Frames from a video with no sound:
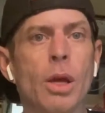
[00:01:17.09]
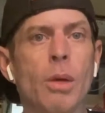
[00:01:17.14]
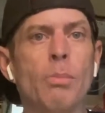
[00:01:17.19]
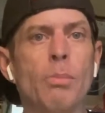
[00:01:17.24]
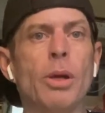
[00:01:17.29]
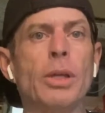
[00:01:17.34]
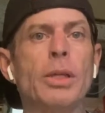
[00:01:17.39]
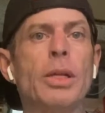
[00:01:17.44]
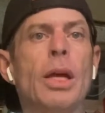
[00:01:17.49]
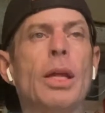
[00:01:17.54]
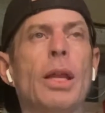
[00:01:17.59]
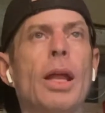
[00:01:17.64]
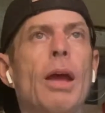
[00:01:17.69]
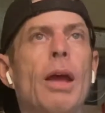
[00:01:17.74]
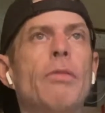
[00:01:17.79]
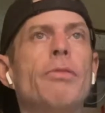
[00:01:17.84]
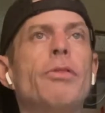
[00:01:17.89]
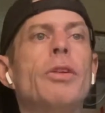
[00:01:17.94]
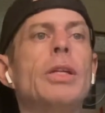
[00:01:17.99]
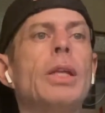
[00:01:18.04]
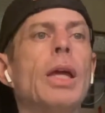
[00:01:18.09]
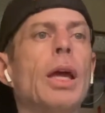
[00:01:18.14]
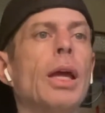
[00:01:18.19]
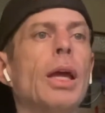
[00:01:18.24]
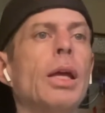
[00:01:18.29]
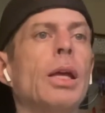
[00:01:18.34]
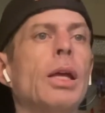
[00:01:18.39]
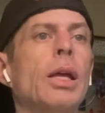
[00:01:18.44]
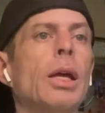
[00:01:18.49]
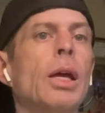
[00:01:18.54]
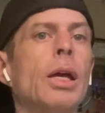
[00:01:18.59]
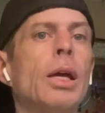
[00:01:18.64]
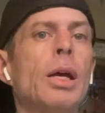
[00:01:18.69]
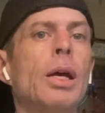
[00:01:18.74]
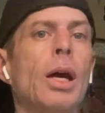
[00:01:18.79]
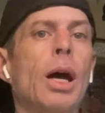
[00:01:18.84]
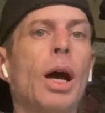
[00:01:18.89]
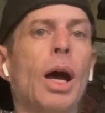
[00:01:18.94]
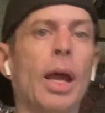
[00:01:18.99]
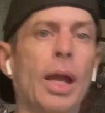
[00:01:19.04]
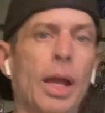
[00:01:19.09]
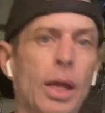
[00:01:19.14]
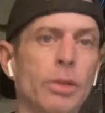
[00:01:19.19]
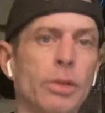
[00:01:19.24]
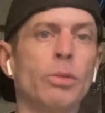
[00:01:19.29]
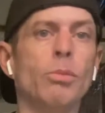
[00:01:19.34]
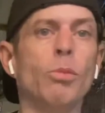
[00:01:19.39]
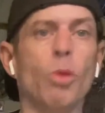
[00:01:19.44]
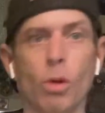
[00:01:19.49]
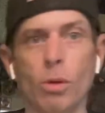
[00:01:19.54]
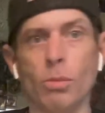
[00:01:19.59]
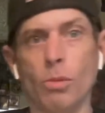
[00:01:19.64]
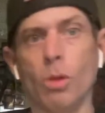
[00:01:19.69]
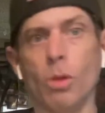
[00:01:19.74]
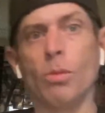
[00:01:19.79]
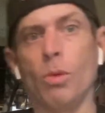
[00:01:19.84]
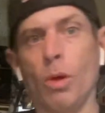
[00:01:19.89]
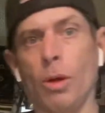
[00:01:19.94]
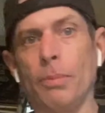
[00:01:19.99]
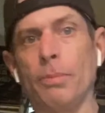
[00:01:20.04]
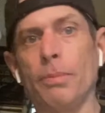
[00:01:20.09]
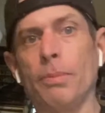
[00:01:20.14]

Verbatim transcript: but yet every day I handle more and more and more.